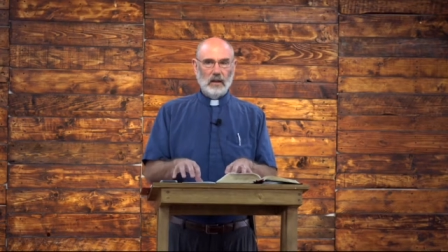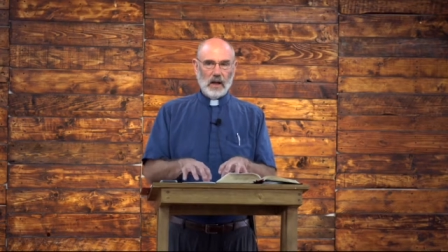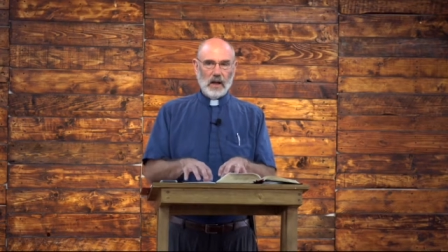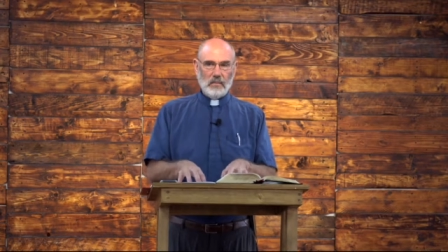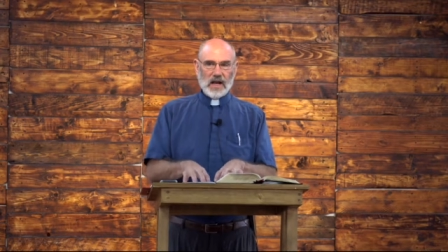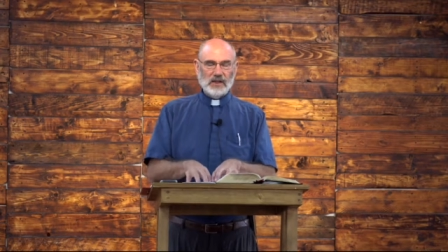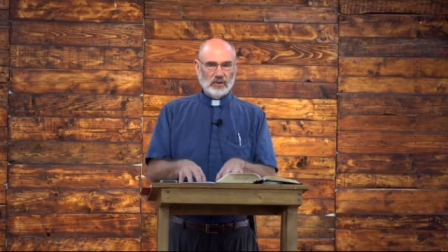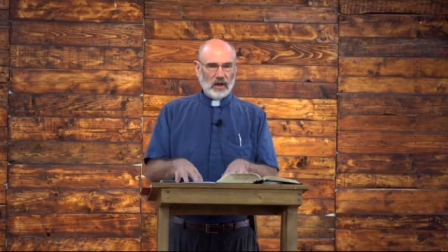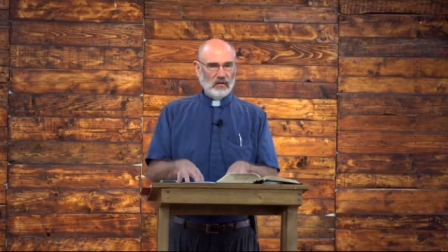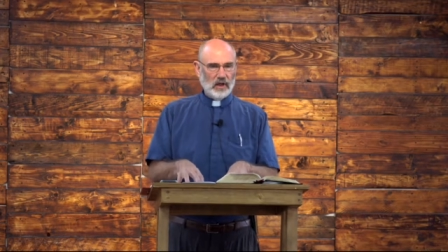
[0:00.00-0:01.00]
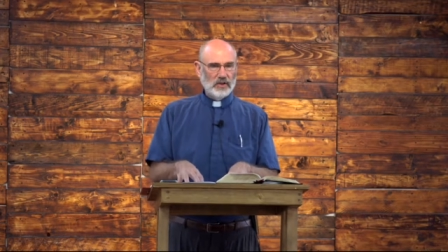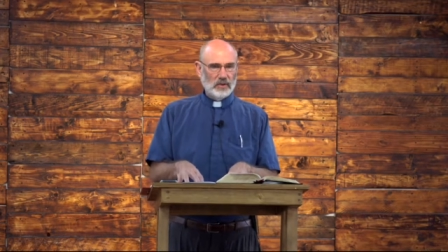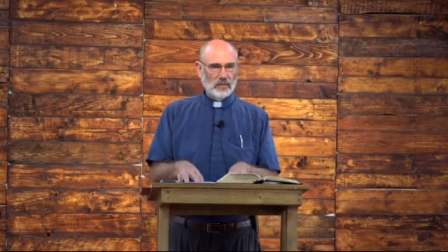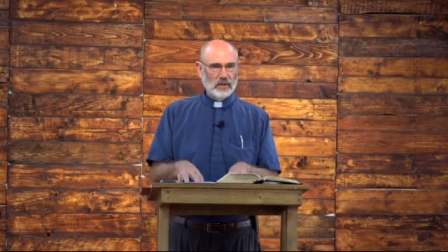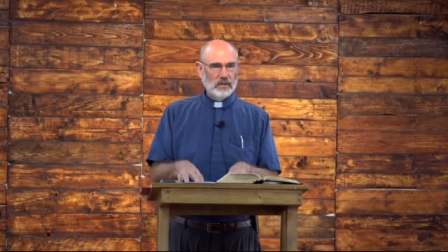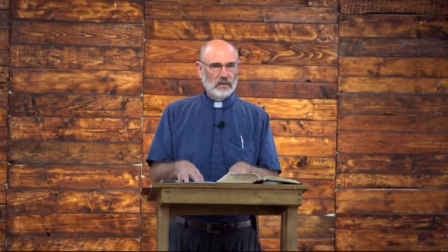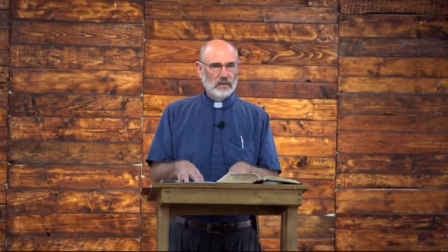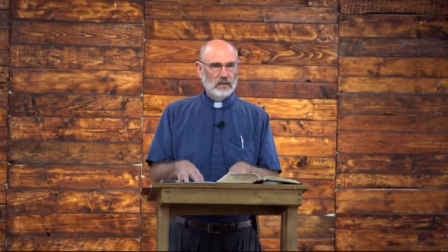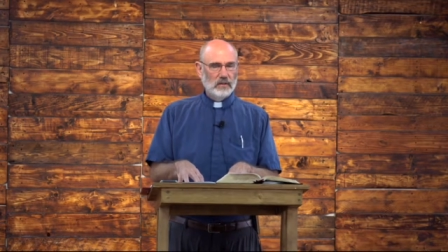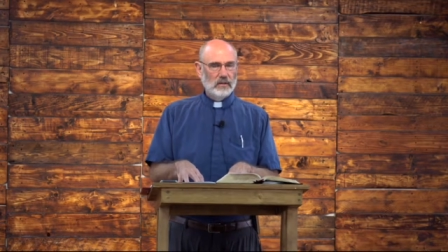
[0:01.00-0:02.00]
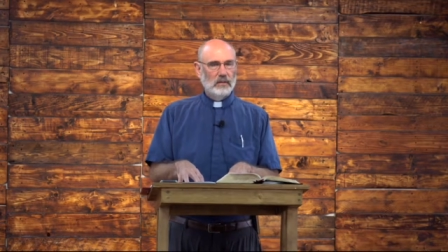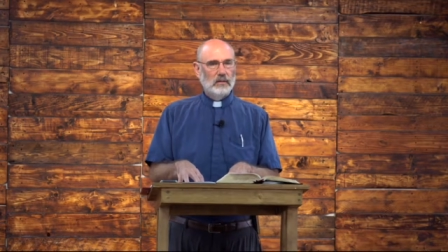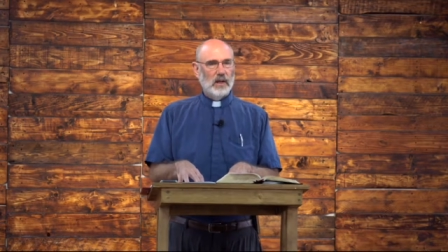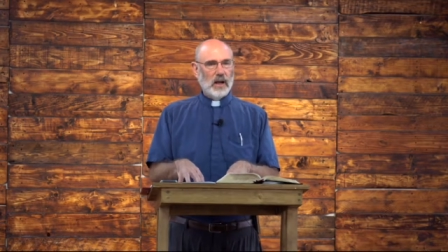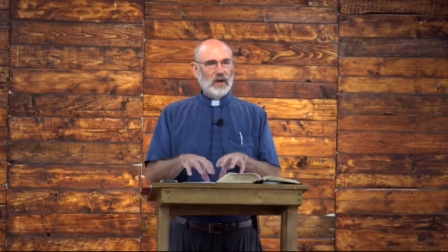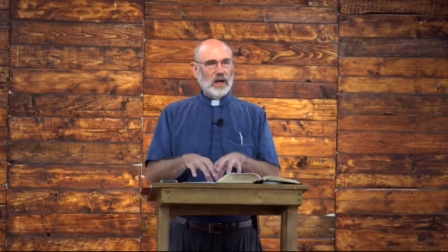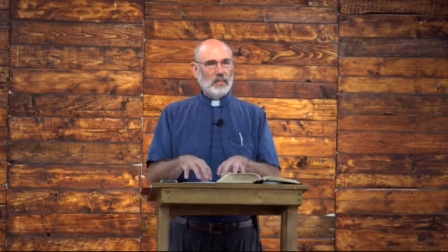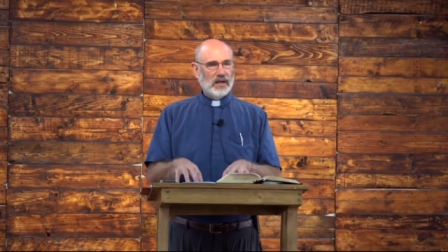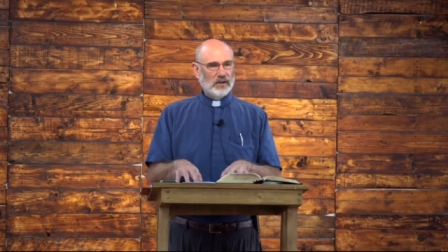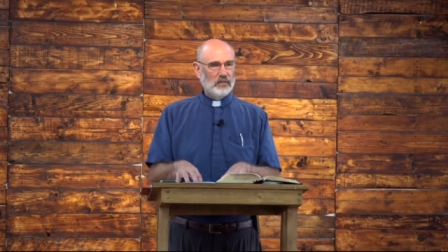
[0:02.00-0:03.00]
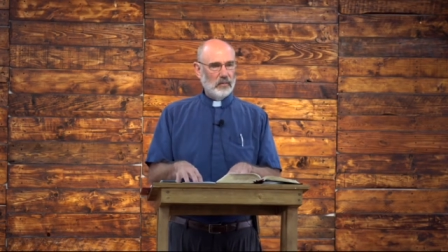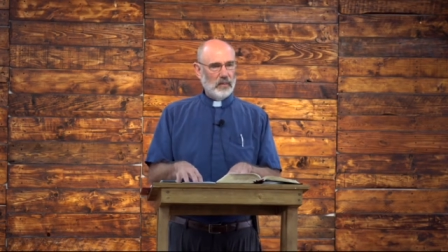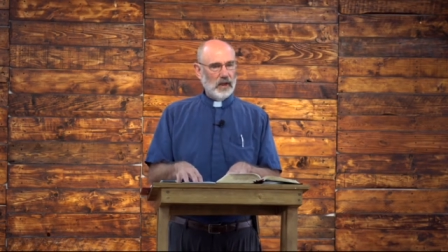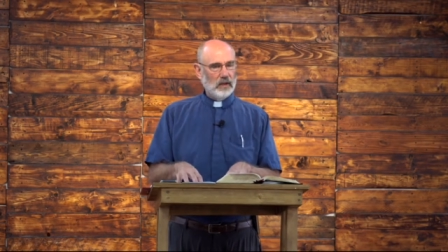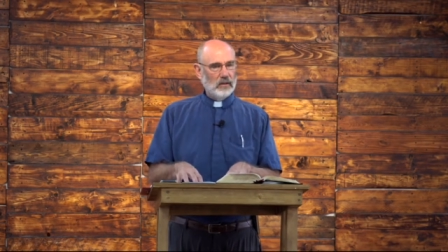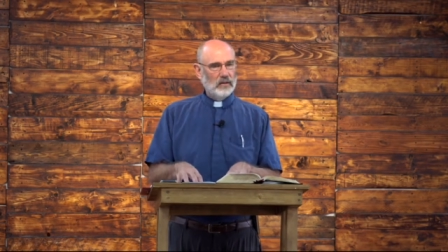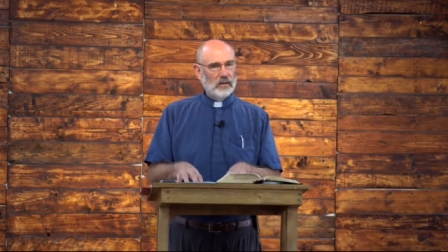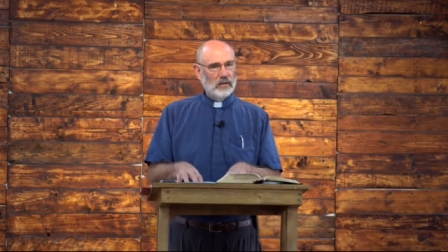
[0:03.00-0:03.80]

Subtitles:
a mastery of an instrument. I'm not master of the piano.